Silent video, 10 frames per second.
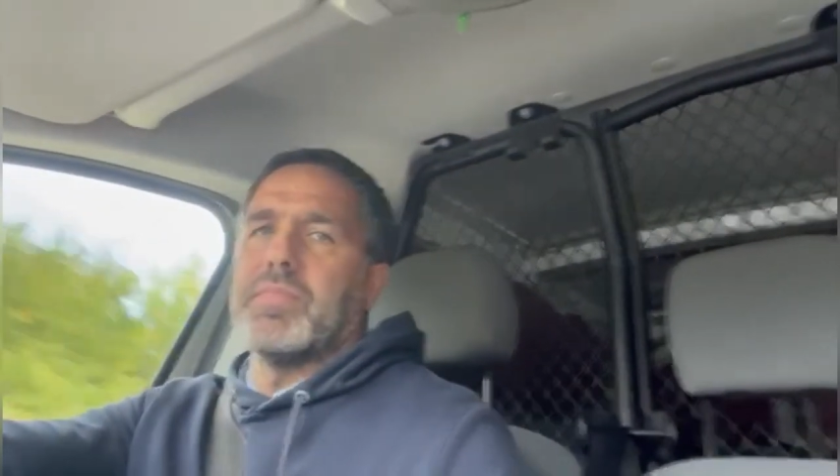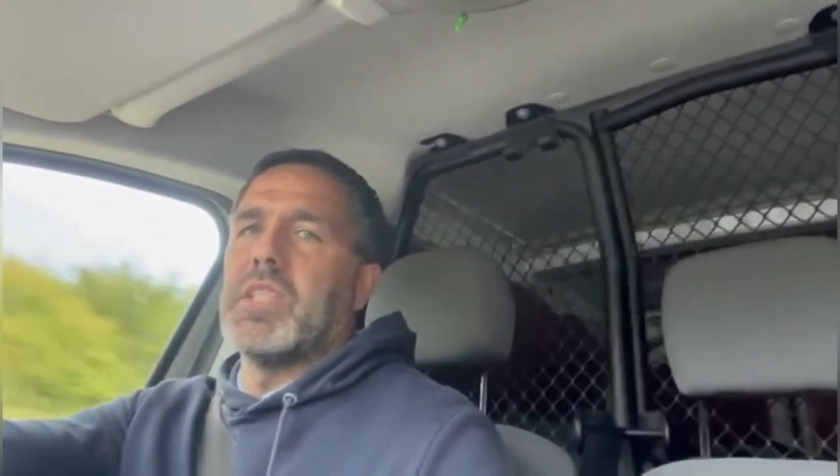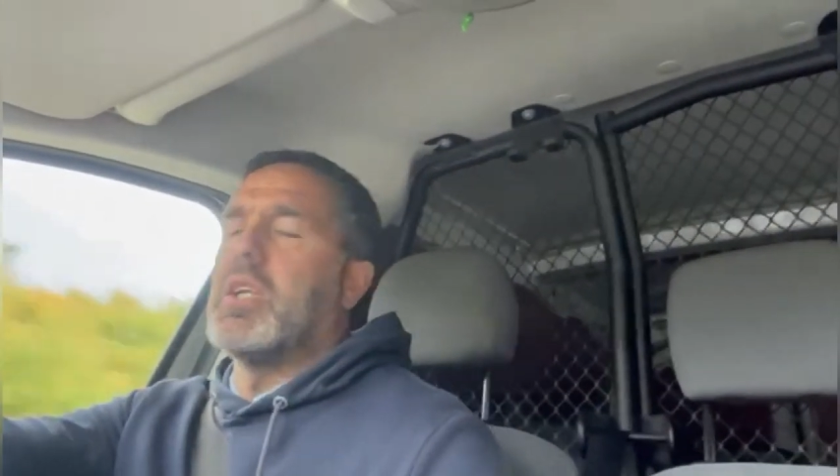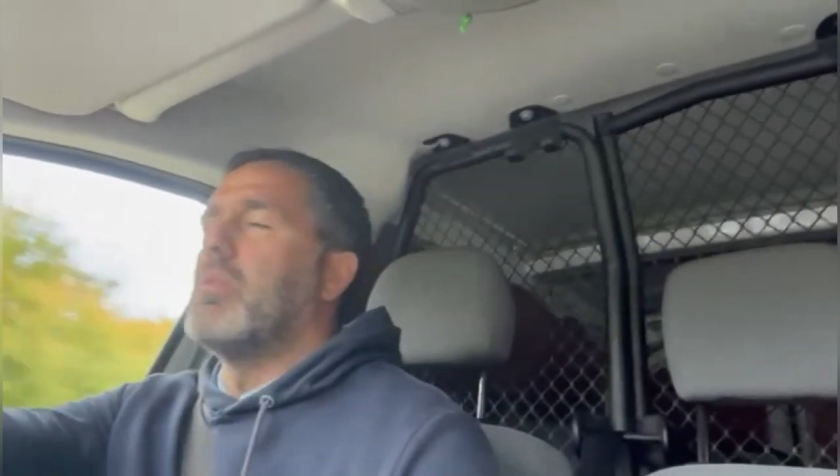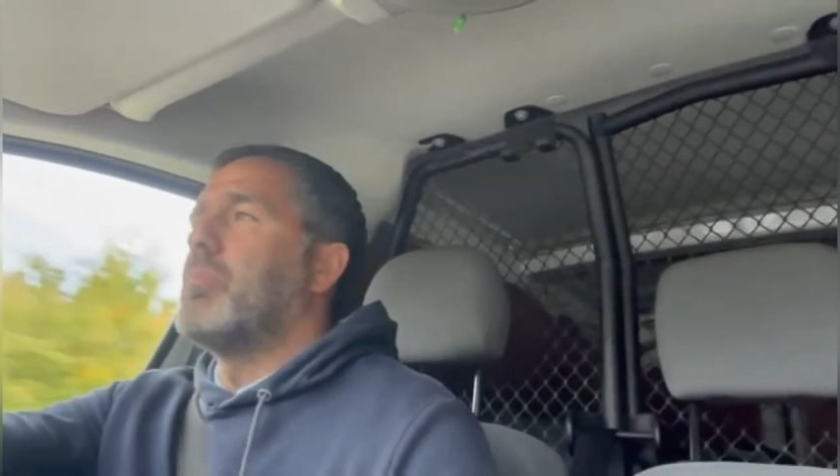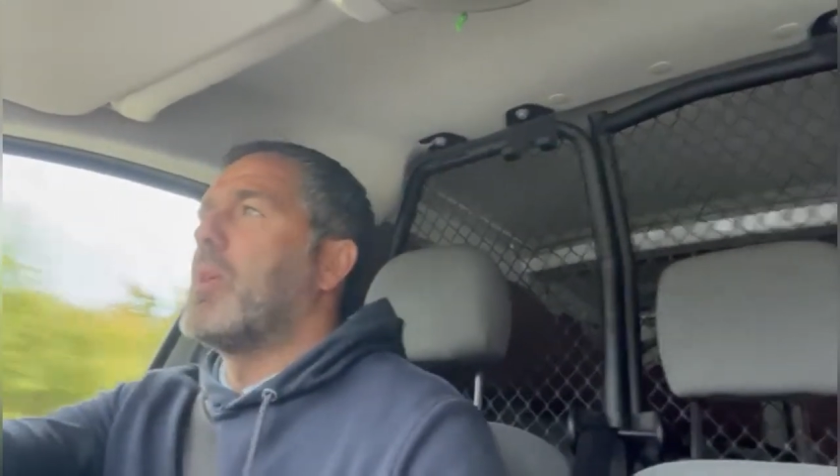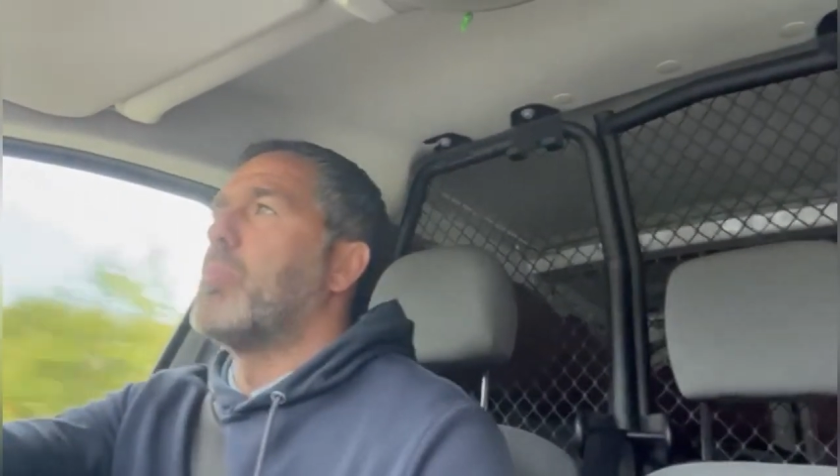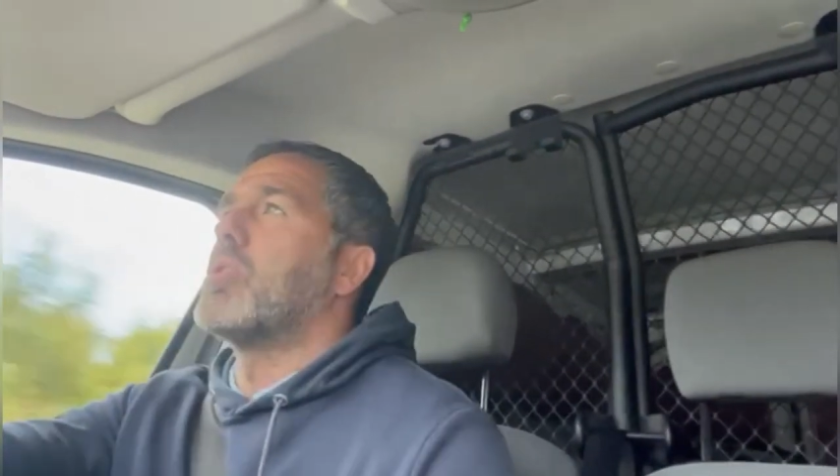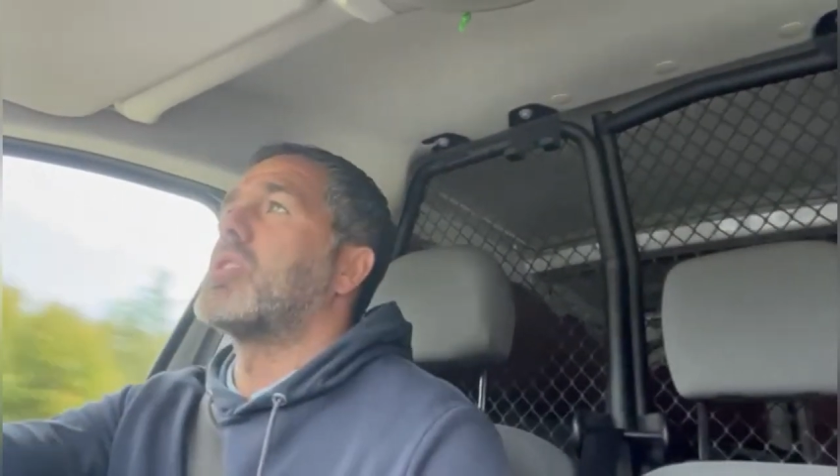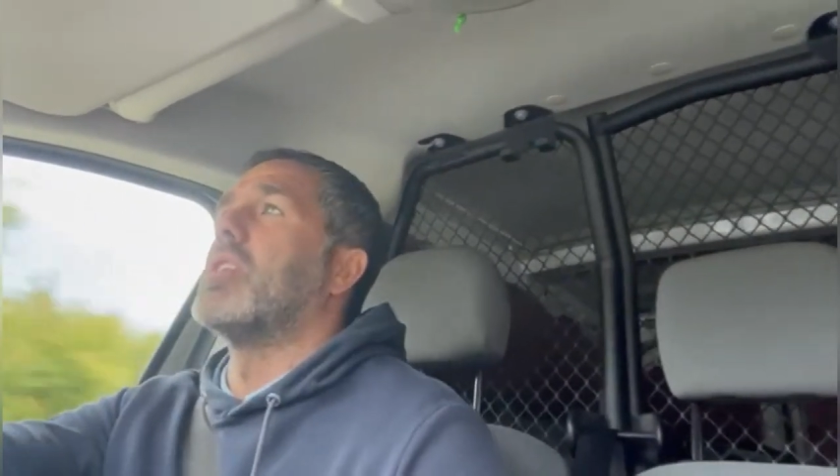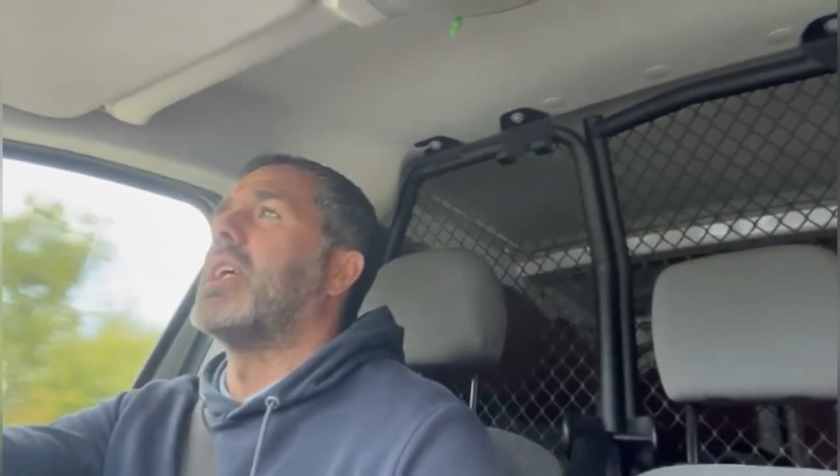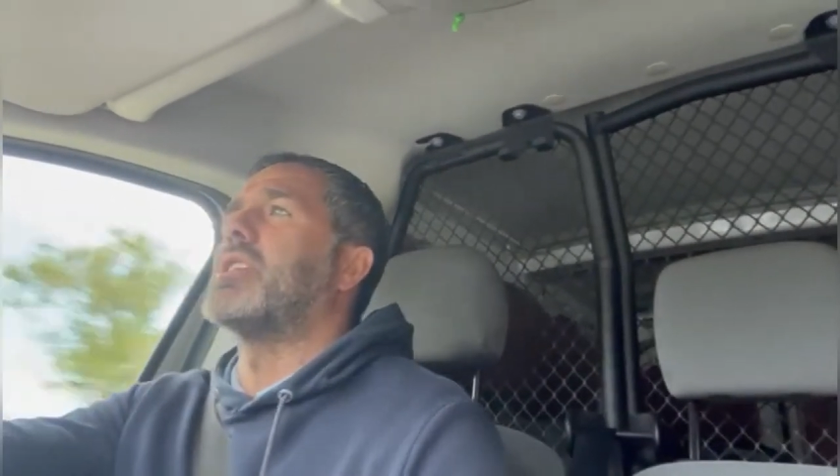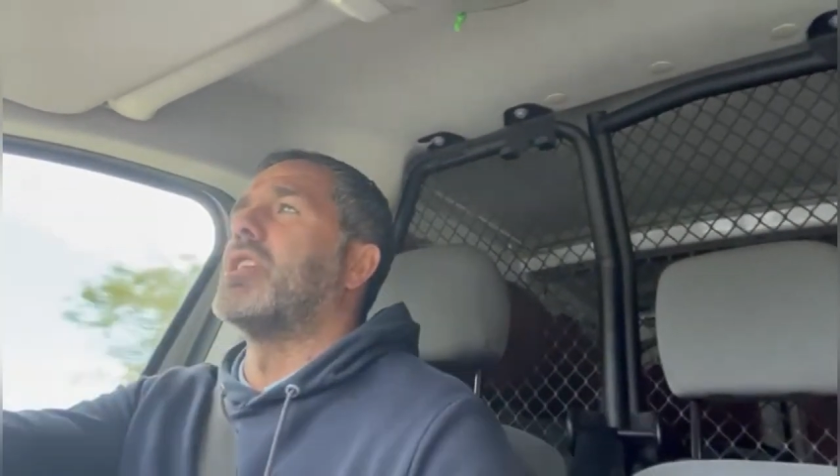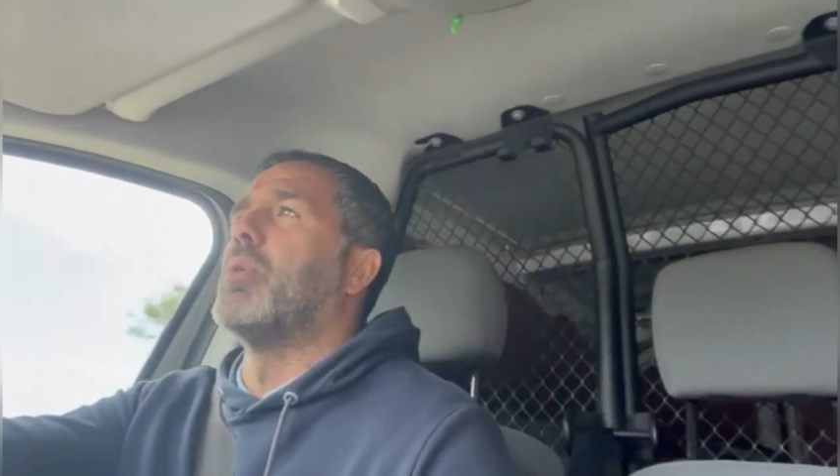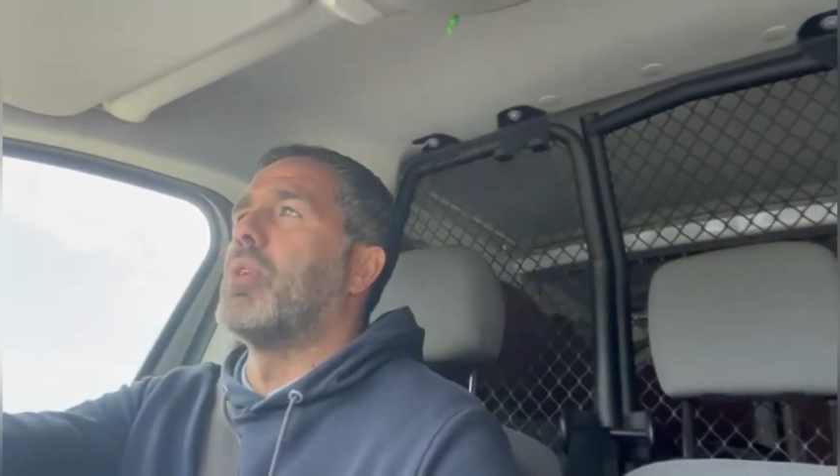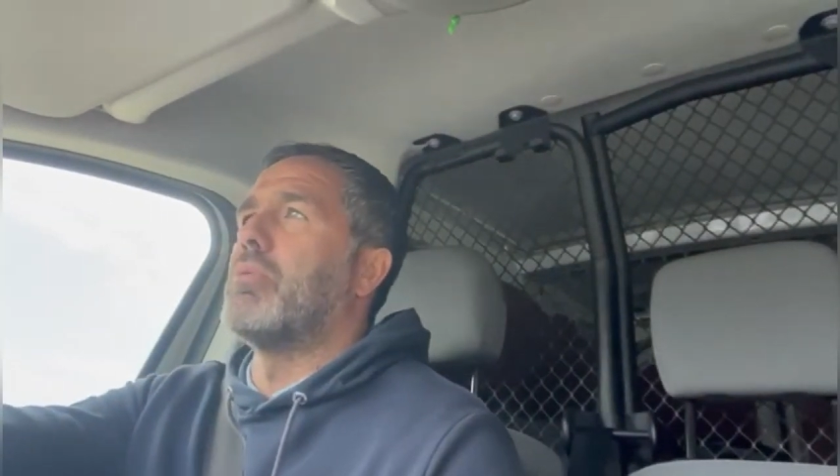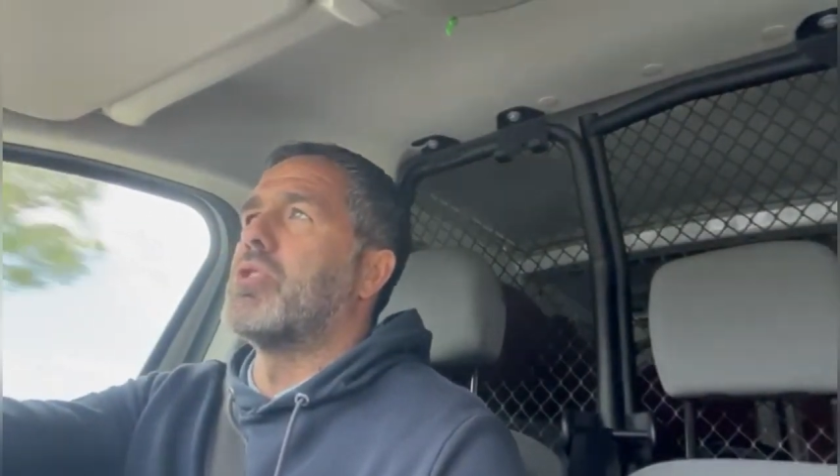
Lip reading: you know, people still like to know what the